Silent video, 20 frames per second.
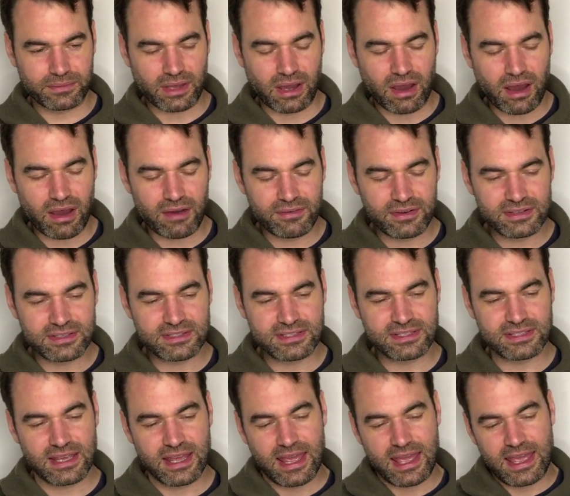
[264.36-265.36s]

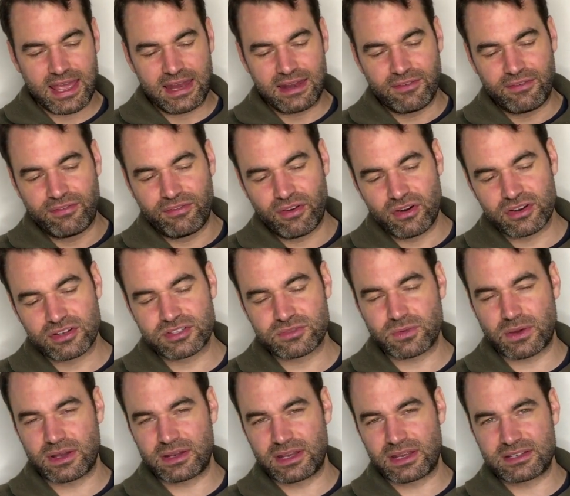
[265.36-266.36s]
harvests. In the first
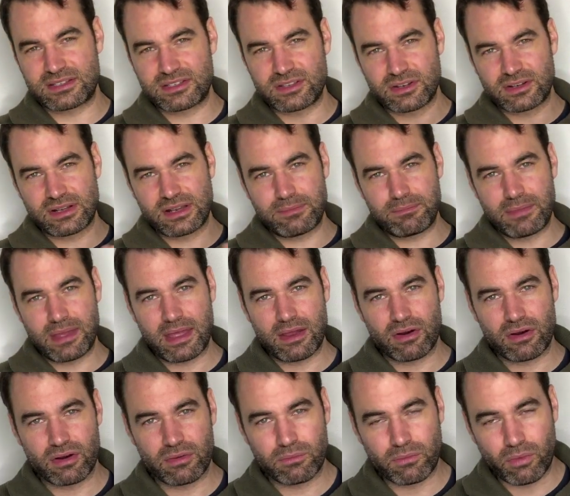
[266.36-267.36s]
one, there's certainly
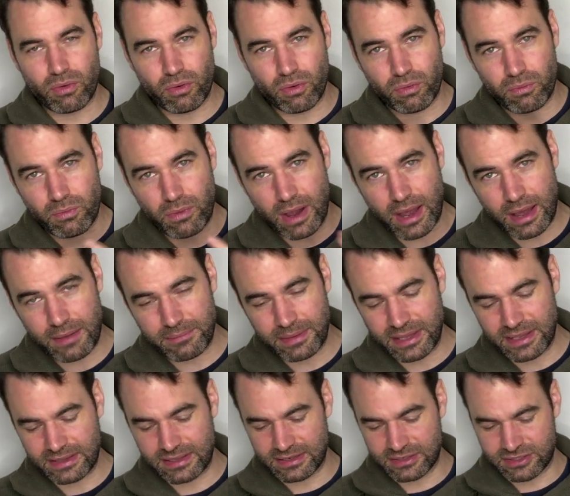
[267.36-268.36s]
more
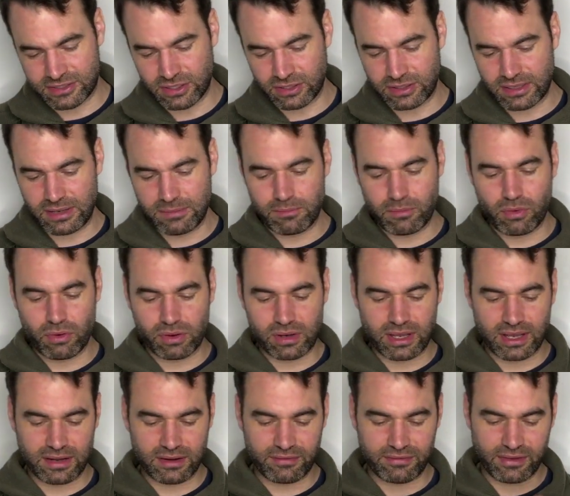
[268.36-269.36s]
umami. There's certainly more
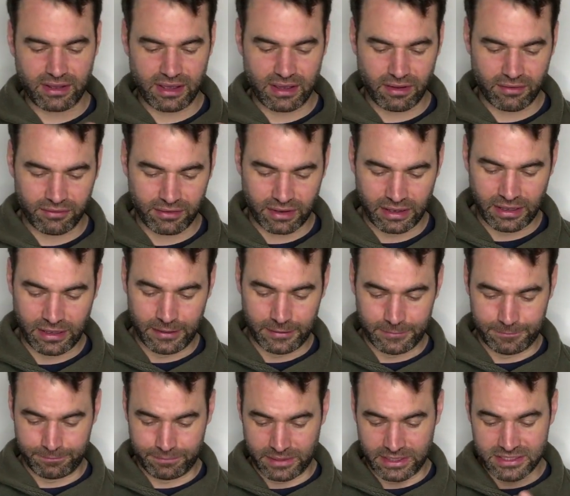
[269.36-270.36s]
kind of a
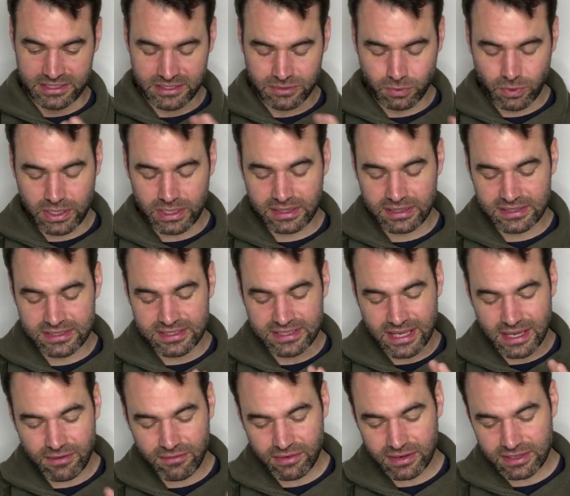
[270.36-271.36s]
sweet and
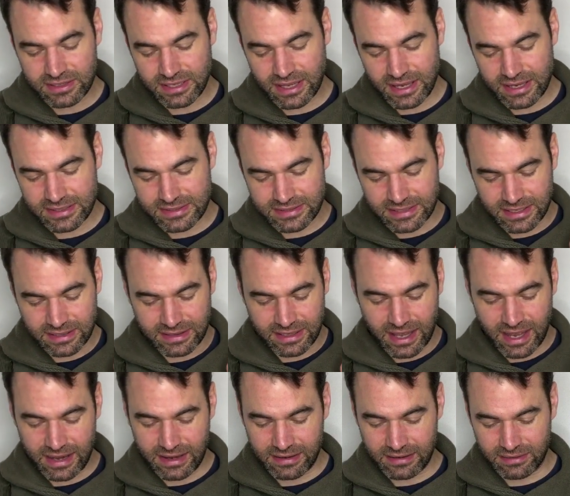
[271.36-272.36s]
savory taste, and
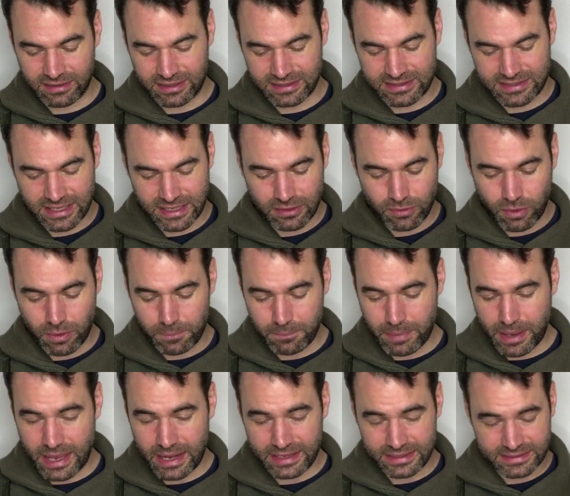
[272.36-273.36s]
then the second one
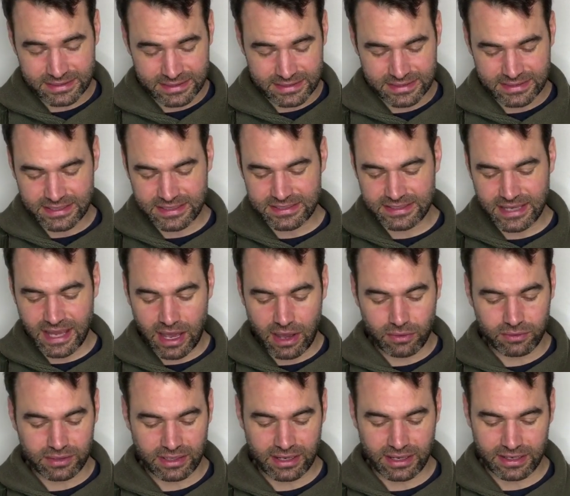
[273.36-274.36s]
balances this
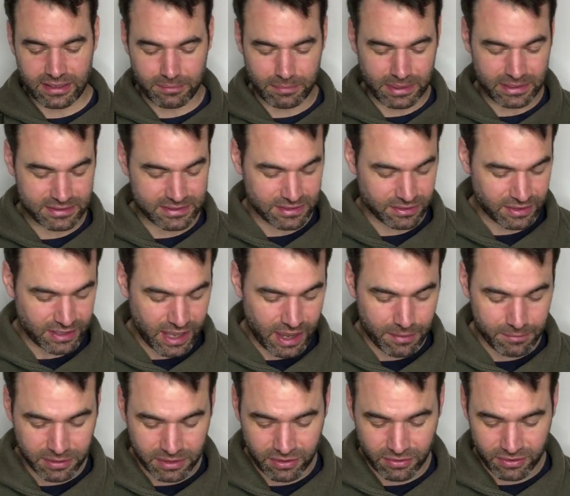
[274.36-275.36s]
out a little bit. So now
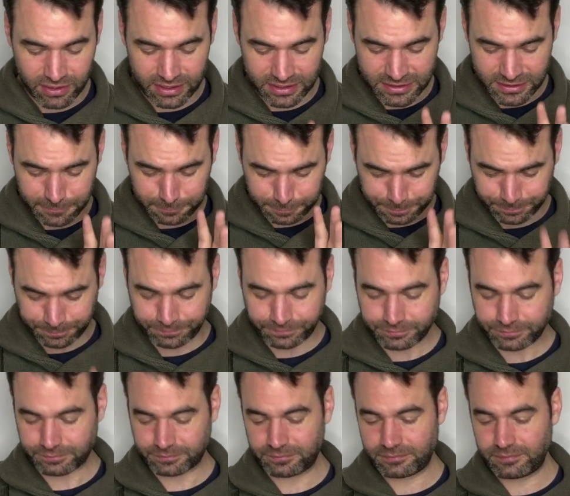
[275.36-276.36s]
I'm curious
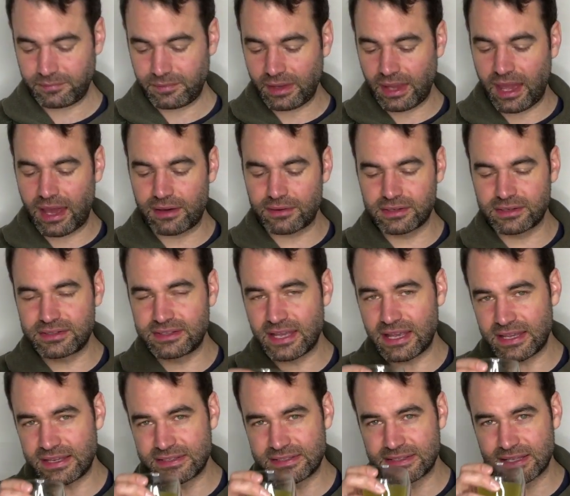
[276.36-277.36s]
how the
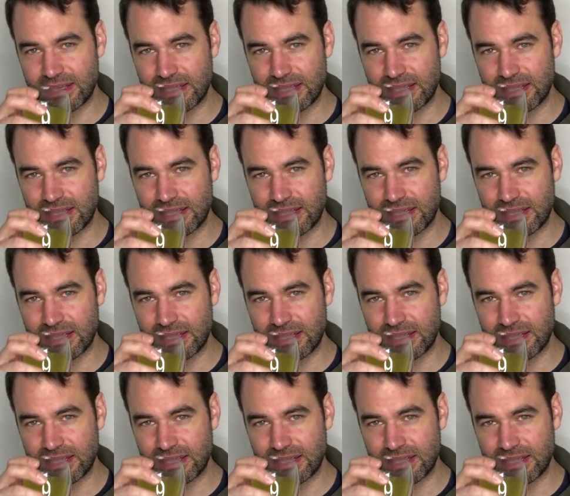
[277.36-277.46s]
taste